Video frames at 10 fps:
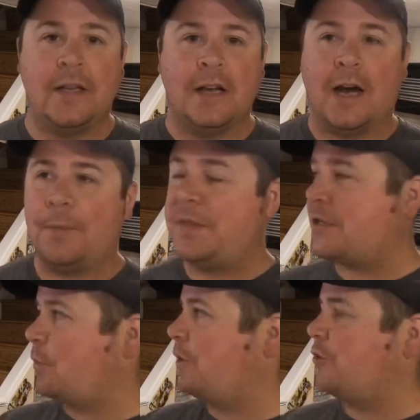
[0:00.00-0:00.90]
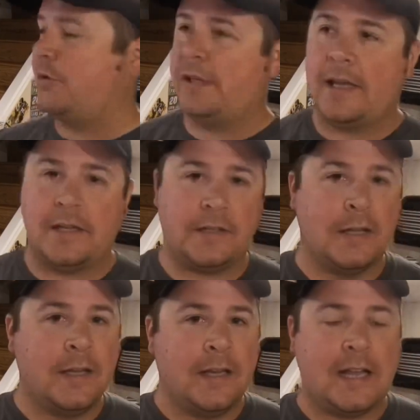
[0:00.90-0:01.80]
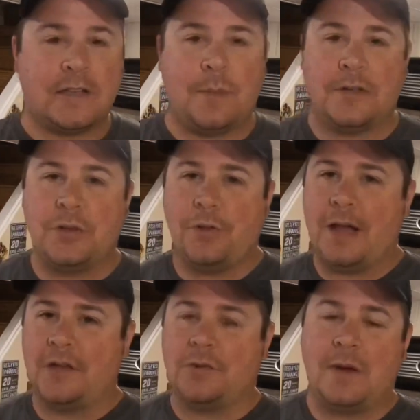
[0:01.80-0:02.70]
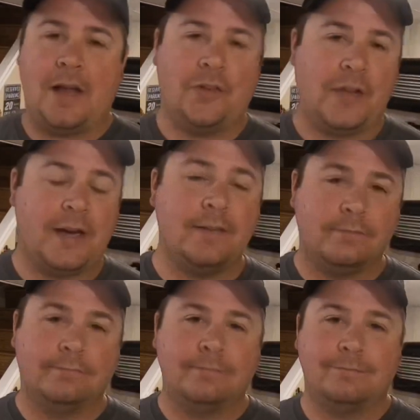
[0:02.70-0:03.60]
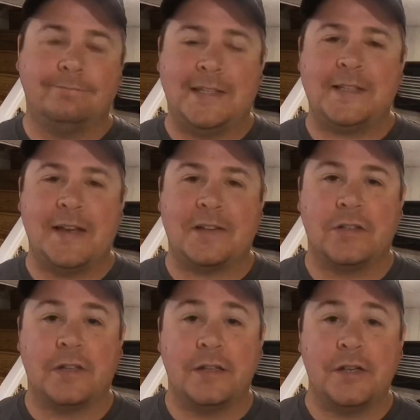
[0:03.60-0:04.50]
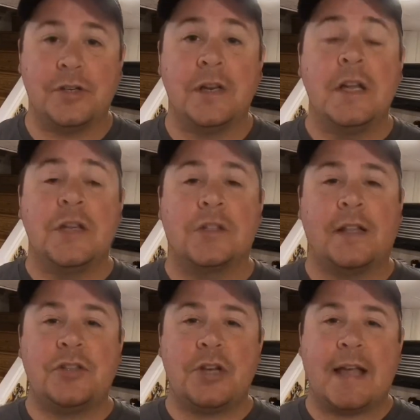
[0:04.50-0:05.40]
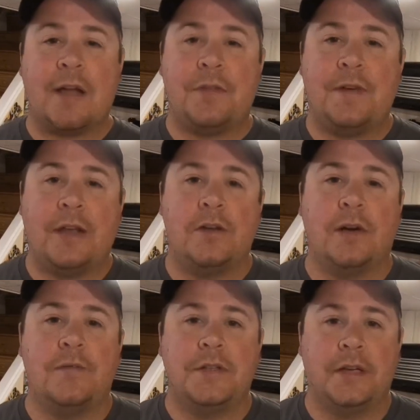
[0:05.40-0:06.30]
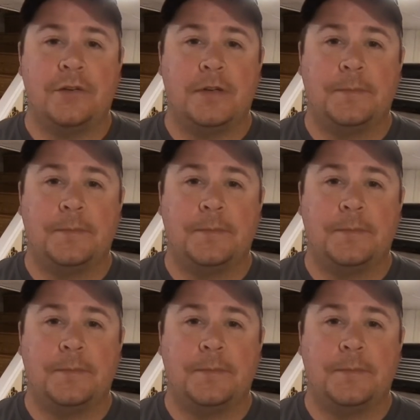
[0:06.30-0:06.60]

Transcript: But this one truly is. It has about 2,000 miles on it. It's in excellent condition. So let's check out the value of the Tundra.